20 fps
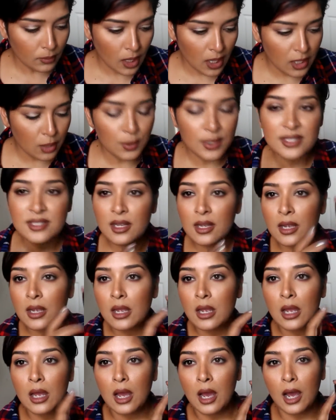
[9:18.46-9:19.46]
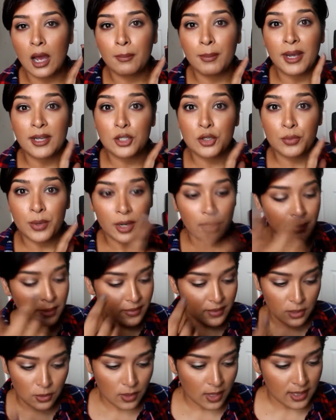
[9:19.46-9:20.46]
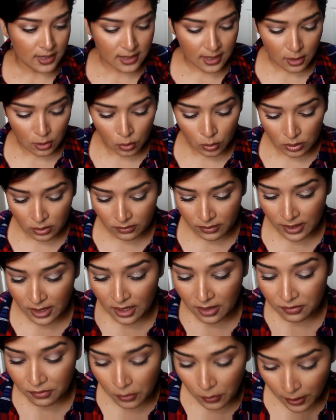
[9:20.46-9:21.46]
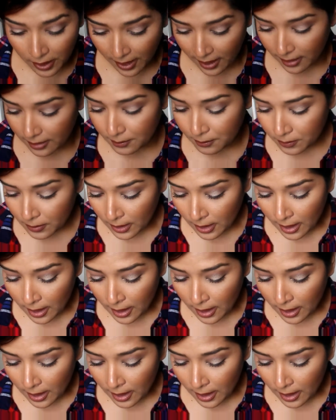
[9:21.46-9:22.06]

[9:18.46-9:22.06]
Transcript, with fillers: anyways, um, I do recommend that you guys get a hold of it if you can.